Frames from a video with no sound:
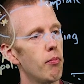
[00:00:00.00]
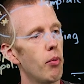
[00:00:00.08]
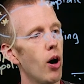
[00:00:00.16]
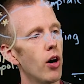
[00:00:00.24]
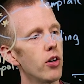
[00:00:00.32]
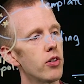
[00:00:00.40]

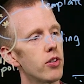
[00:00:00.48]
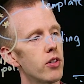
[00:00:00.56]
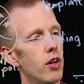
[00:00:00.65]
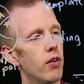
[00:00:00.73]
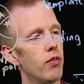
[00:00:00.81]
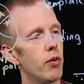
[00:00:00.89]
parts
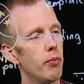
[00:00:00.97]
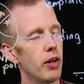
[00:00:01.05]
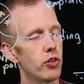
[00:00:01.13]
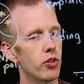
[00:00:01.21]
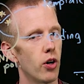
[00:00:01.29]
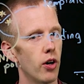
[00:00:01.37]
of the
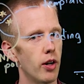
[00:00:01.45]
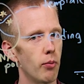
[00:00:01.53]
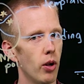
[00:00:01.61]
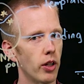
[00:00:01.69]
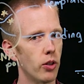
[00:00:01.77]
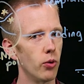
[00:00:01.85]
messenger RNA
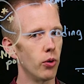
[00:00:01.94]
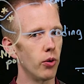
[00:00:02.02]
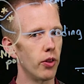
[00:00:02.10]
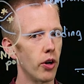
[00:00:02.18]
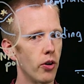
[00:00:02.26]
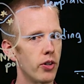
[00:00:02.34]
molecule
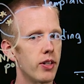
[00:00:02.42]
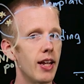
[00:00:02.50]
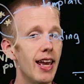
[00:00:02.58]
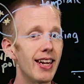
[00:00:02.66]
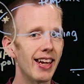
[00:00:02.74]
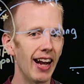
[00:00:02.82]
that are
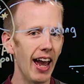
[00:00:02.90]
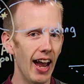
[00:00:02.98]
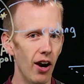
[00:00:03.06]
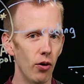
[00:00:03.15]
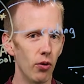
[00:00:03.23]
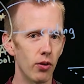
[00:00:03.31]
taken
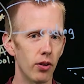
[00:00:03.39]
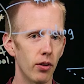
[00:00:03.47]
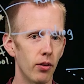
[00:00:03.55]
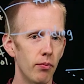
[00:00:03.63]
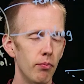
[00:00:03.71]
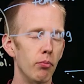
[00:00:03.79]
out
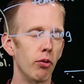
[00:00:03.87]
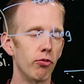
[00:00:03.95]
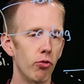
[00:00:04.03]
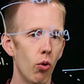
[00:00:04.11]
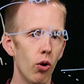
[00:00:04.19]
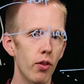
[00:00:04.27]

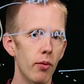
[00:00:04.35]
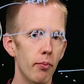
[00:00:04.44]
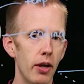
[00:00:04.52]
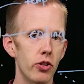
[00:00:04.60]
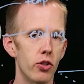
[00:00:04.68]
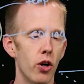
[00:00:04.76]
before the
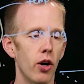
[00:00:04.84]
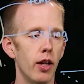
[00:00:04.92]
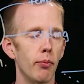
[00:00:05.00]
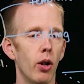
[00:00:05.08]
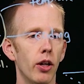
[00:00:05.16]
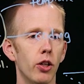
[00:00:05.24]
messenger
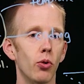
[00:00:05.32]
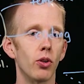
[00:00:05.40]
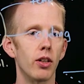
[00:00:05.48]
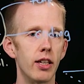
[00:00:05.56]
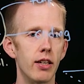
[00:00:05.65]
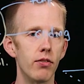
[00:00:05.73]
RNA
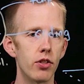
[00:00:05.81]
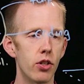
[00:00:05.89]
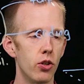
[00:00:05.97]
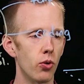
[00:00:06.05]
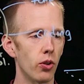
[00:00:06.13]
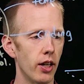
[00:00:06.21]
molecule leaves the
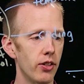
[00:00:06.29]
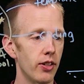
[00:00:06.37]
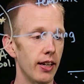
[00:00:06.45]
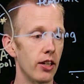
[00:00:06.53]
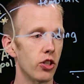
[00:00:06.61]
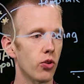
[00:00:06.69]
nucleus
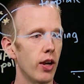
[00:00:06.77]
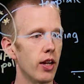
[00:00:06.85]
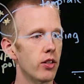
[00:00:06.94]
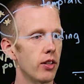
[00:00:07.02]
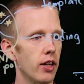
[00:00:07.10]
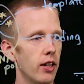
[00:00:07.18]
and gets
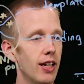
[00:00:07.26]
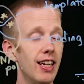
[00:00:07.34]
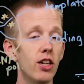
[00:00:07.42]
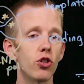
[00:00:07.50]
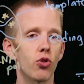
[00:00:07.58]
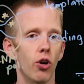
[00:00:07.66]
translated
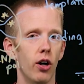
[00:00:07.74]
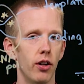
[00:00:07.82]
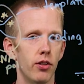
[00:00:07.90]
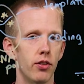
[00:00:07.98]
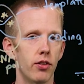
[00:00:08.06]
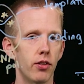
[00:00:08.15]

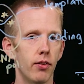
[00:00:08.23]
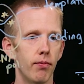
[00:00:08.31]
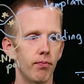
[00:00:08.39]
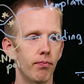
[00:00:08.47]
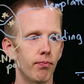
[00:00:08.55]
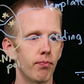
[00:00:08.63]
introns.
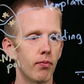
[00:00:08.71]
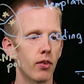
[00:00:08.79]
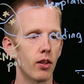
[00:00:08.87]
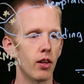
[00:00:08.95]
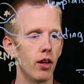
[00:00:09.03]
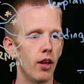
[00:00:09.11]

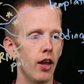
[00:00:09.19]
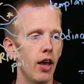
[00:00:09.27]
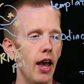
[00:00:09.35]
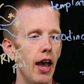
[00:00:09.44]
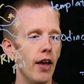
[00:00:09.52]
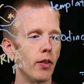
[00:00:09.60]

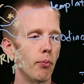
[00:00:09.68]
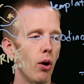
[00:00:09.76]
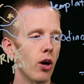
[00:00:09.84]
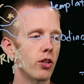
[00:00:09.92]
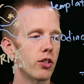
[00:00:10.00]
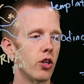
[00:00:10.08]
And the
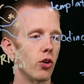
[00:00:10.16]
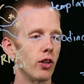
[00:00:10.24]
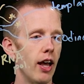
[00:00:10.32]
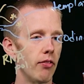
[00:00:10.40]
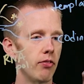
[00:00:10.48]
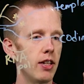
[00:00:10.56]
parts that are
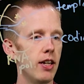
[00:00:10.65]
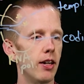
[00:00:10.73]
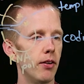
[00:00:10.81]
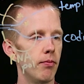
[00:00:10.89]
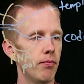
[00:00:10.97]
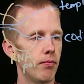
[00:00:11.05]
left
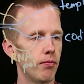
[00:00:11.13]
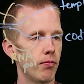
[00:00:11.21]
in